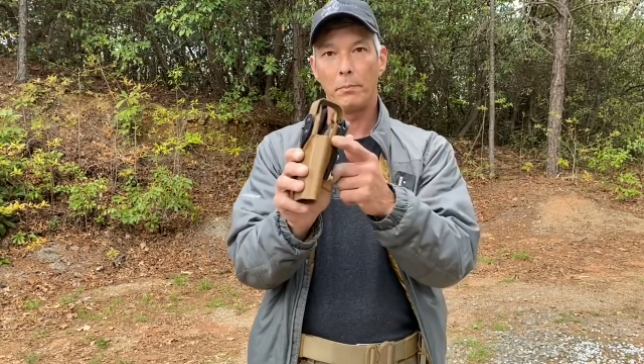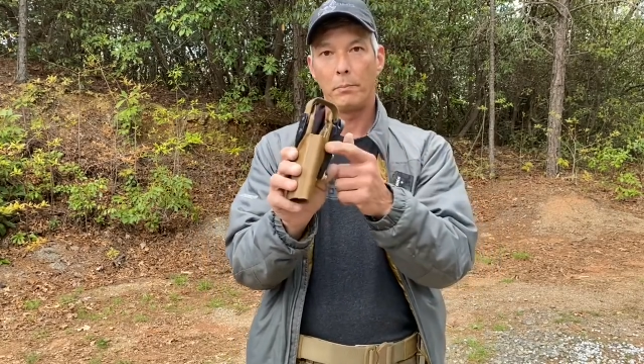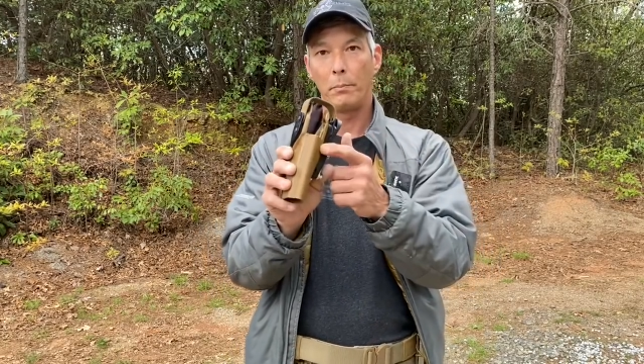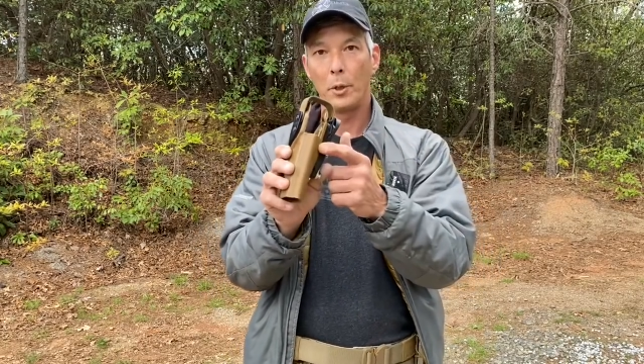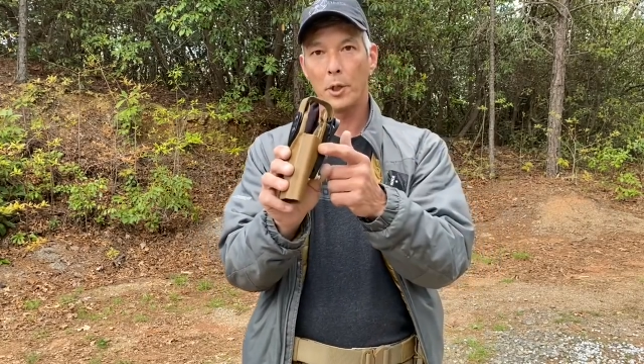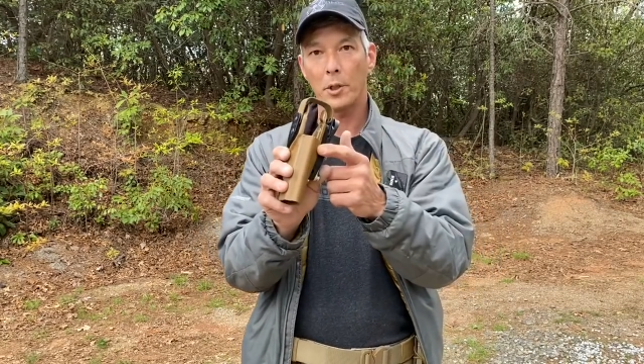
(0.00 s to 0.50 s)

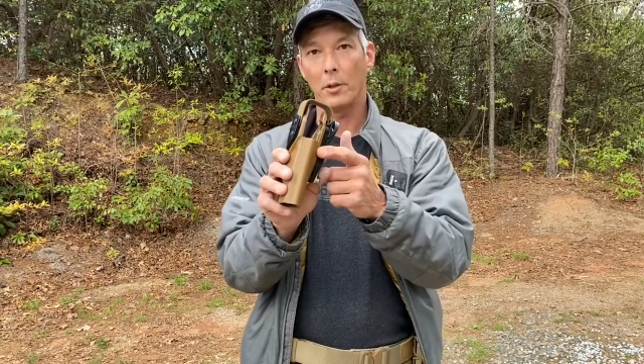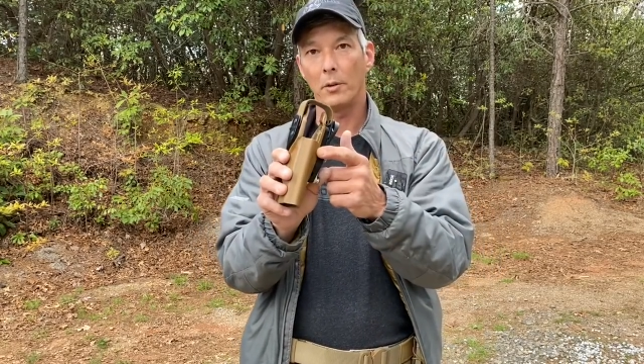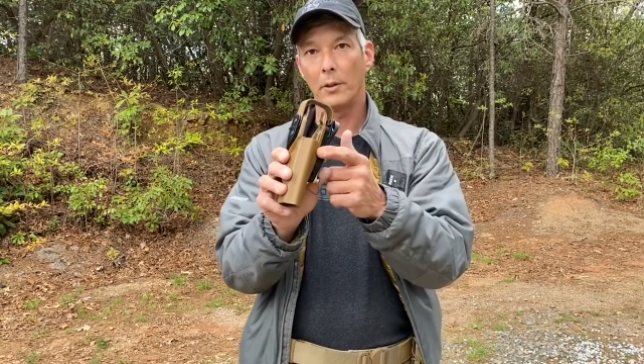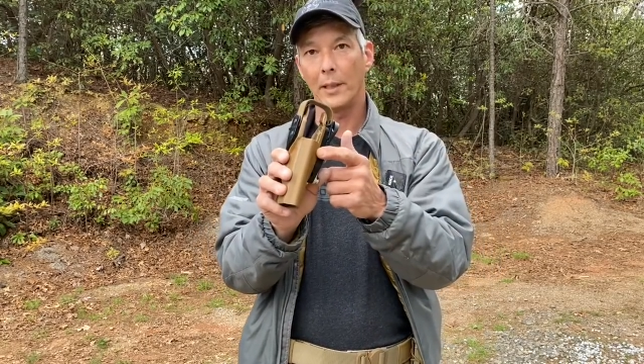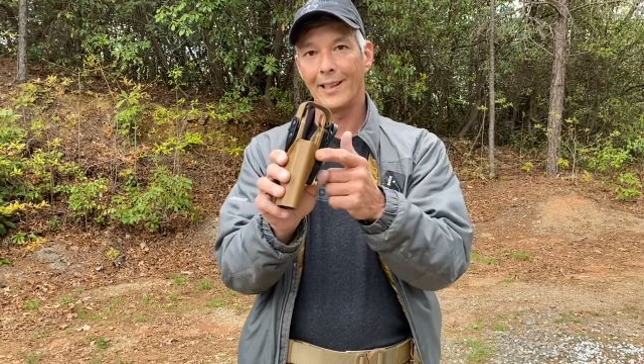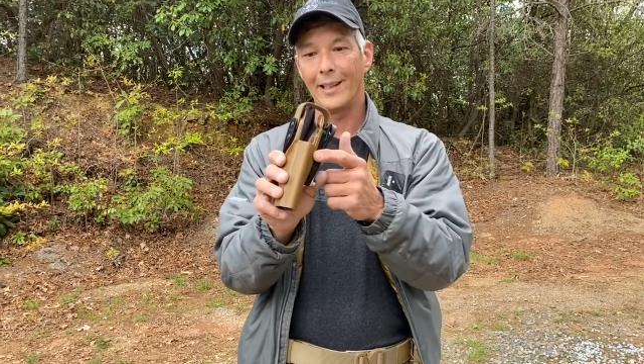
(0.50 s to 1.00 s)
Bushnell
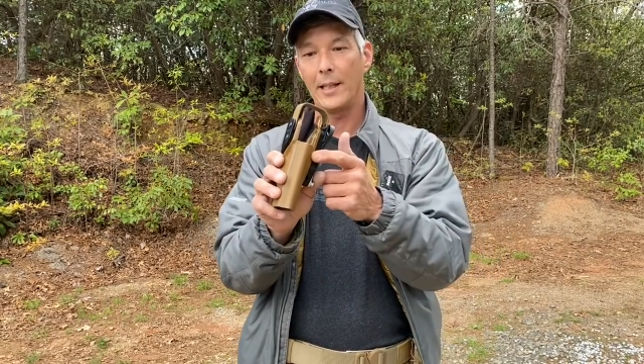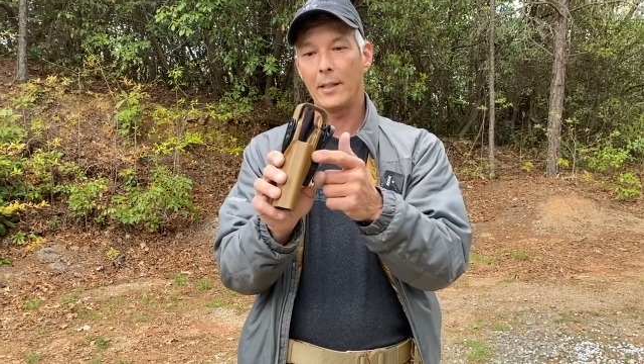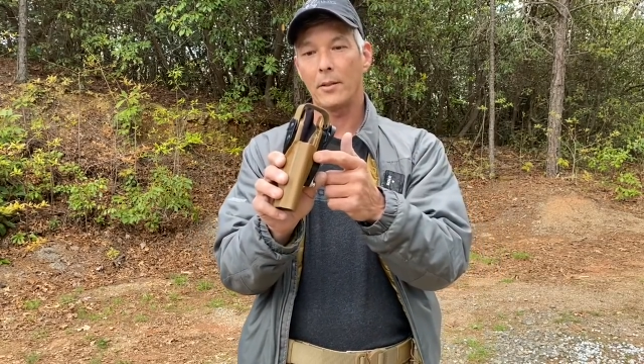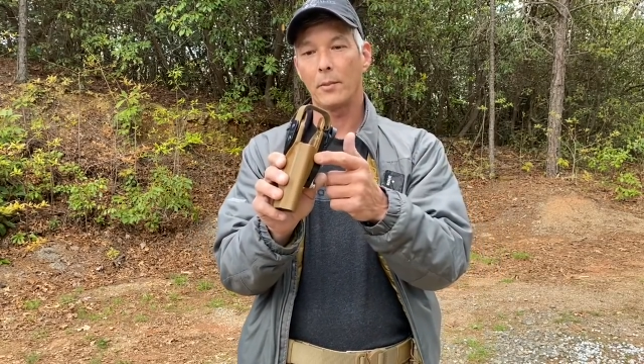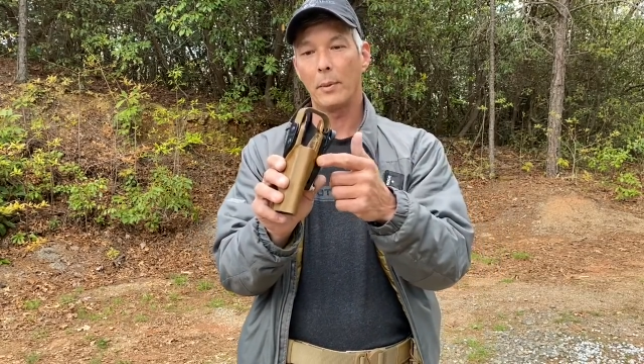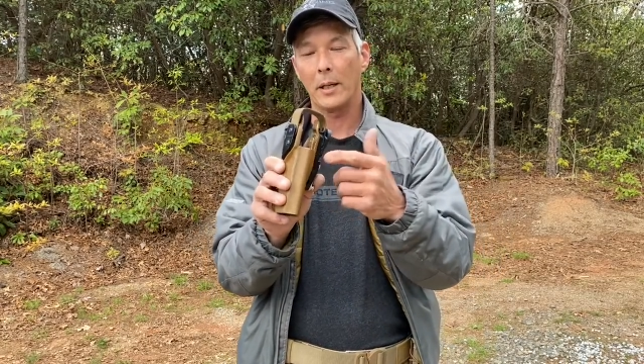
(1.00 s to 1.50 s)

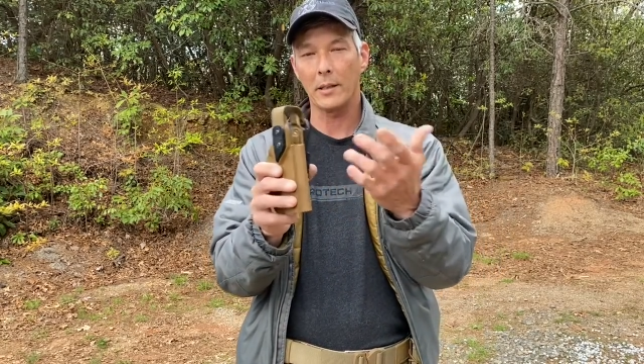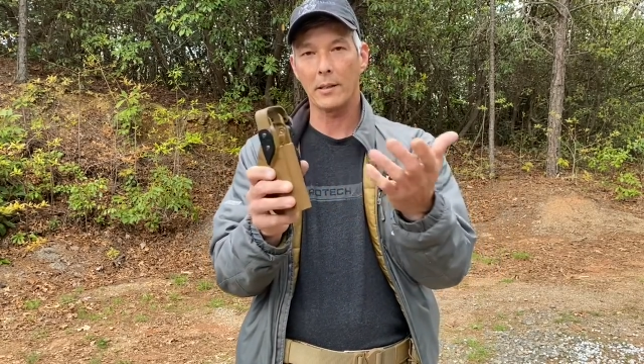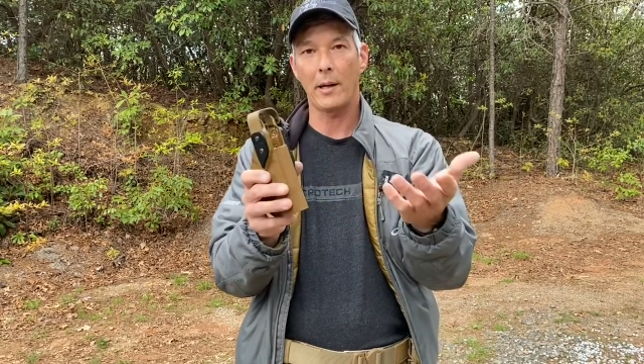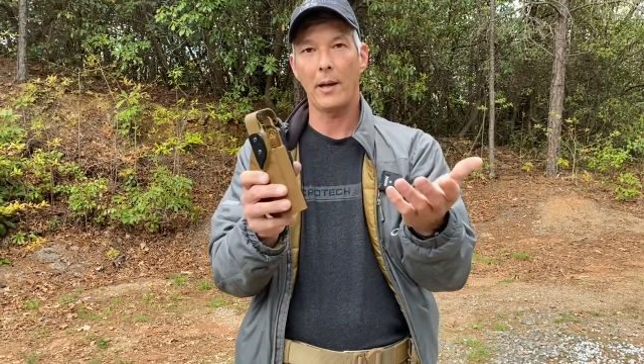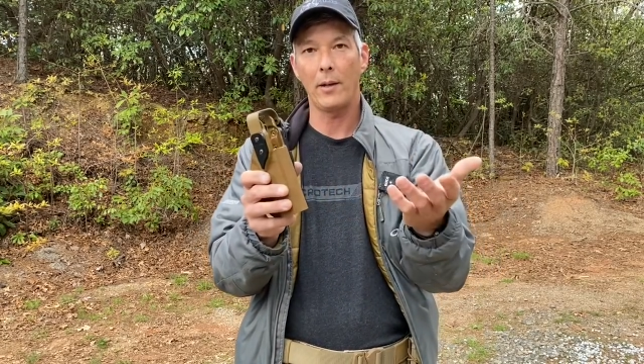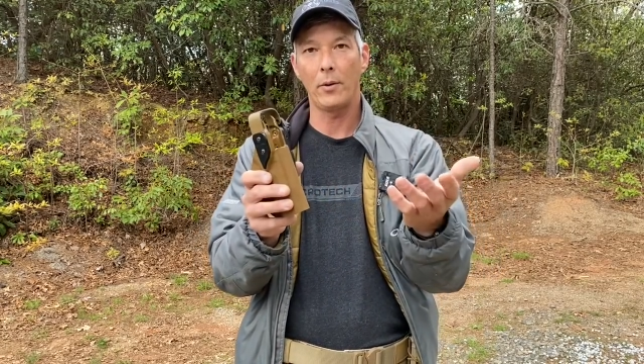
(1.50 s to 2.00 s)
Elite, because
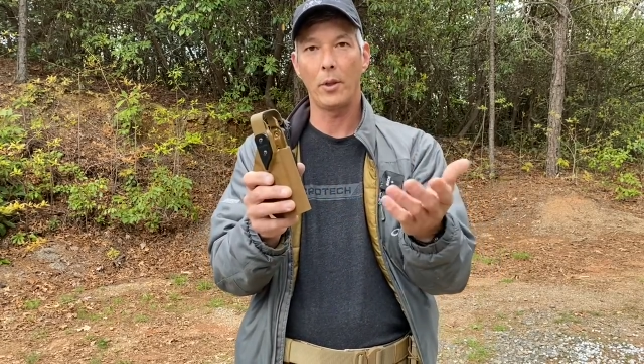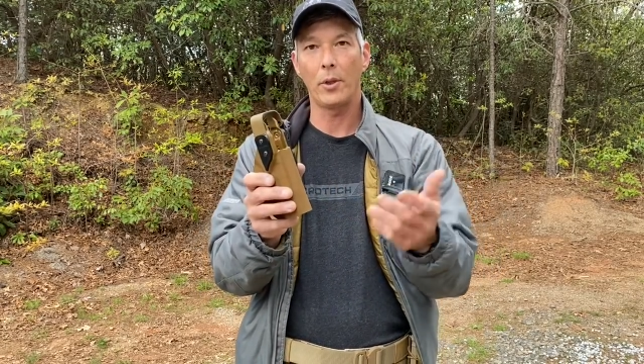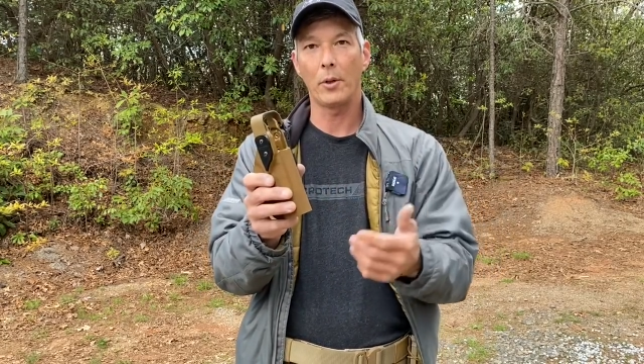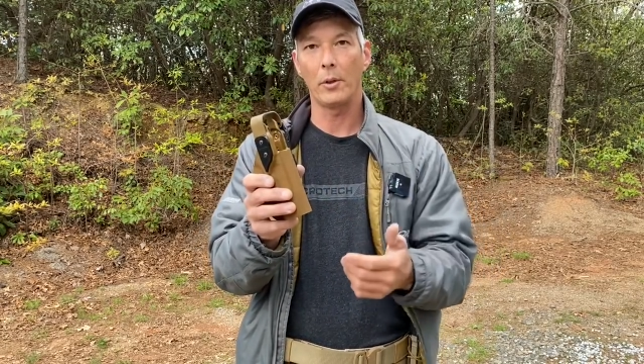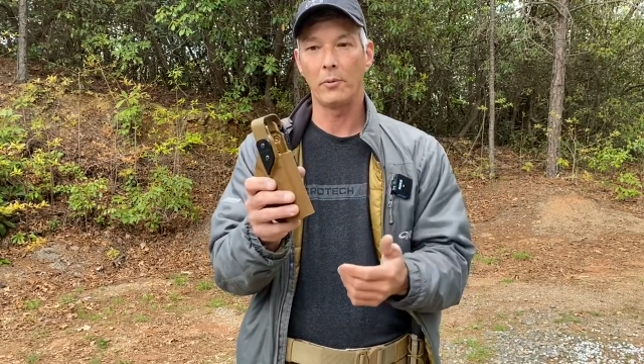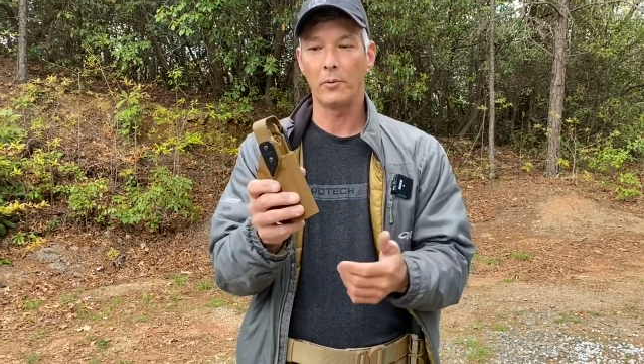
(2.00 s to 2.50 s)
I had the
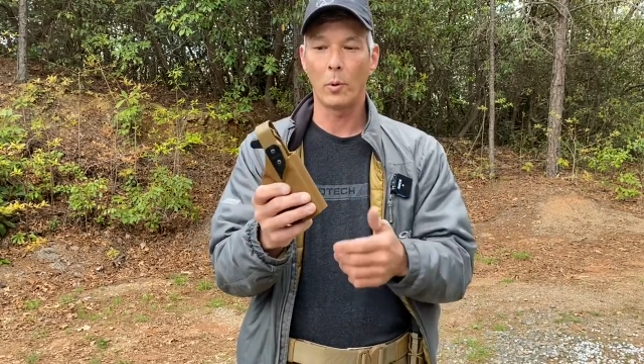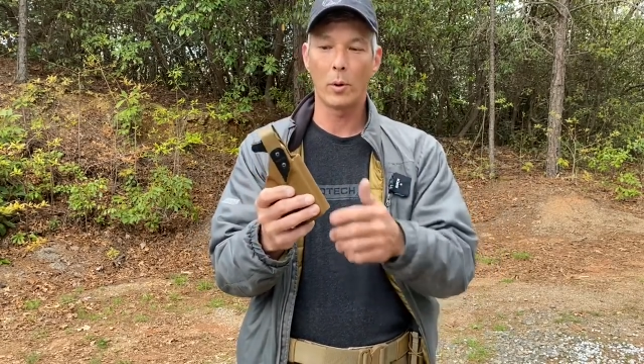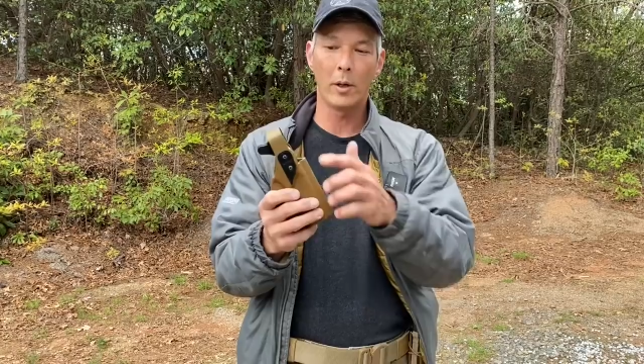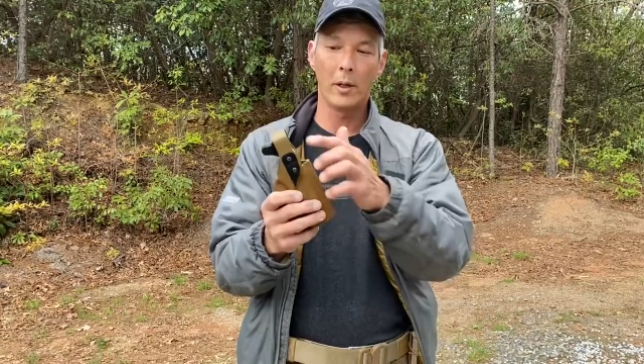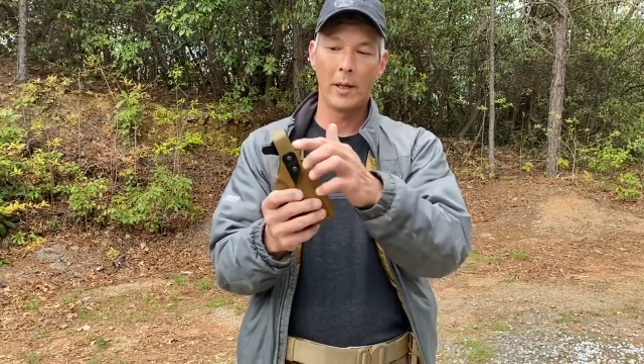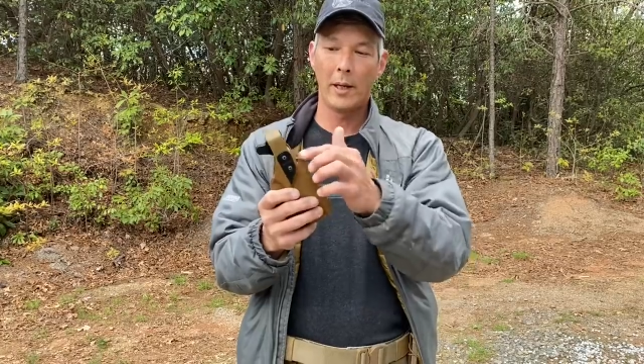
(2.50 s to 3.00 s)
34,